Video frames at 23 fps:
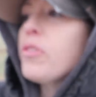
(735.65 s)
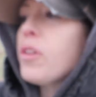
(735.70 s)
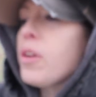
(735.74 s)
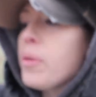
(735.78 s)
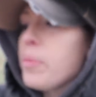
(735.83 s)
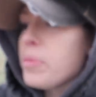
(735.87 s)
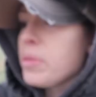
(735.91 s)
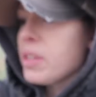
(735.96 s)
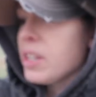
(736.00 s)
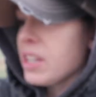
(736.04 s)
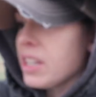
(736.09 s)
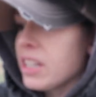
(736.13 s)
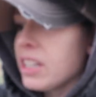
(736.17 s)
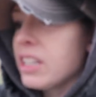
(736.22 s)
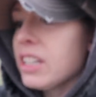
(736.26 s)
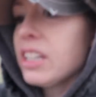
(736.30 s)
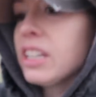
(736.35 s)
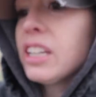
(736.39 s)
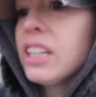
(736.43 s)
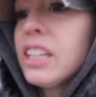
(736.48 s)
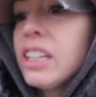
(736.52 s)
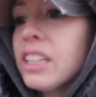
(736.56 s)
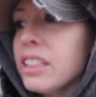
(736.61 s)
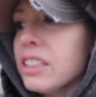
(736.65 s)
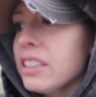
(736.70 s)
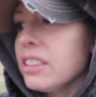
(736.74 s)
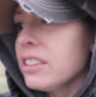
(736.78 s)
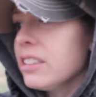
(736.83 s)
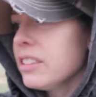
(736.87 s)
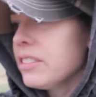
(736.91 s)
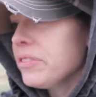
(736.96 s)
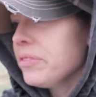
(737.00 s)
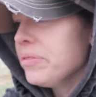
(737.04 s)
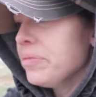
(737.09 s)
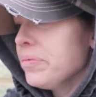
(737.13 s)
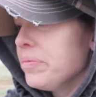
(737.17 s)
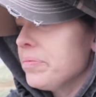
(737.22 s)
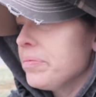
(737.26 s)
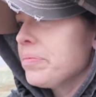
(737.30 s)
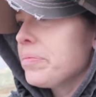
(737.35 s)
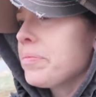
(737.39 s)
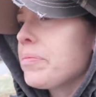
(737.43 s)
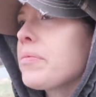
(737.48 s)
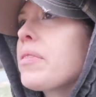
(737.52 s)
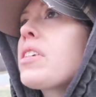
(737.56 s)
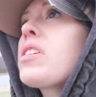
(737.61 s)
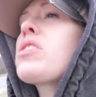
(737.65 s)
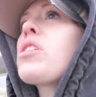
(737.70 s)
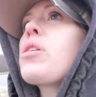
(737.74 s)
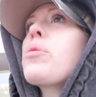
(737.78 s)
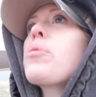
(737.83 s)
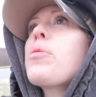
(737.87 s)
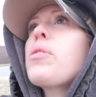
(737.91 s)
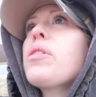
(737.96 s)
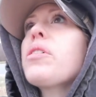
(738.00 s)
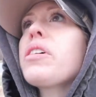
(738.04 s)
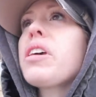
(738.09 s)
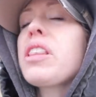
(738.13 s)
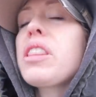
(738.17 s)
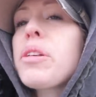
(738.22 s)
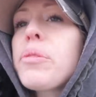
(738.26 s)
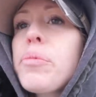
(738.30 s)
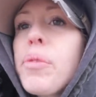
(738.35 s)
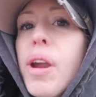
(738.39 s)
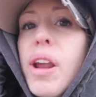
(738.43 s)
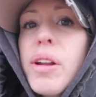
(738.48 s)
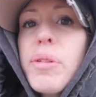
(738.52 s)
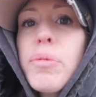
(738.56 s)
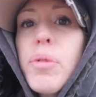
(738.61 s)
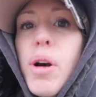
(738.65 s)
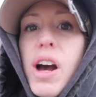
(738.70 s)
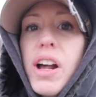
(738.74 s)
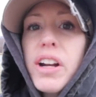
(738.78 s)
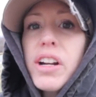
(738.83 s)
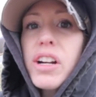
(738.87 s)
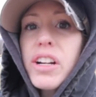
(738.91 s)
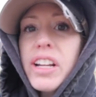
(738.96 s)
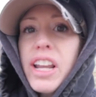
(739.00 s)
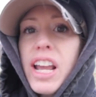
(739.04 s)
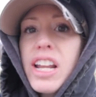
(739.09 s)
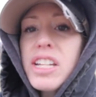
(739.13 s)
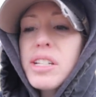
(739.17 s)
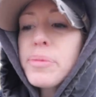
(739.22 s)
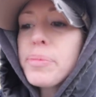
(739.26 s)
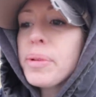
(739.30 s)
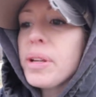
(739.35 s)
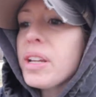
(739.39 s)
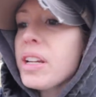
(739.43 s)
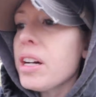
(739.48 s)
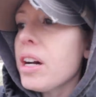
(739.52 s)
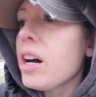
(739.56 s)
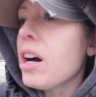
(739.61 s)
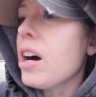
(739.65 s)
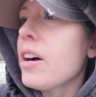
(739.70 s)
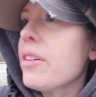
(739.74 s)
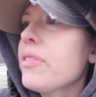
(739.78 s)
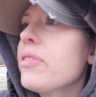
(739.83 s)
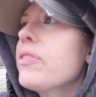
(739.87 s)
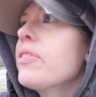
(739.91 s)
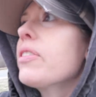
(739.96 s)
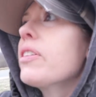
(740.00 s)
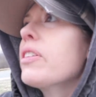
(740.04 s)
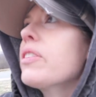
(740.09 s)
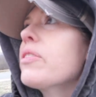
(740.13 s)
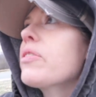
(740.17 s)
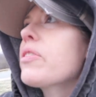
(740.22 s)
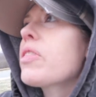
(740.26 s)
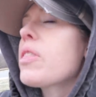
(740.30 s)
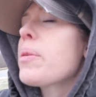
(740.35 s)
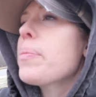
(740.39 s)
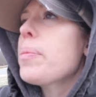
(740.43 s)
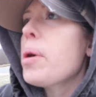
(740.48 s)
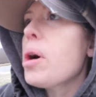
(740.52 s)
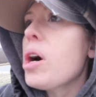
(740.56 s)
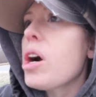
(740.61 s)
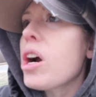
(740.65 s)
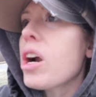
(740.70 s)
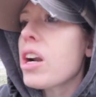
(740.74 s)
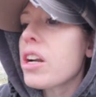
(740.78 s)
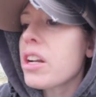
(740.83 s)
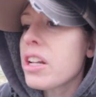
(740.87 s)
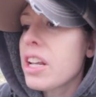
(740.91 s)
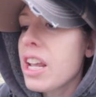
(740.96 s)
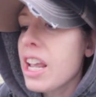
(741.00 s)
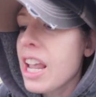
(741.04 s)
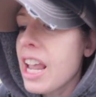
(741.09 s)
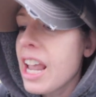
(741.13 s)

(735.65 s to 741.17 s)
from the hill. So we'll get the rainwater catchment off of the barn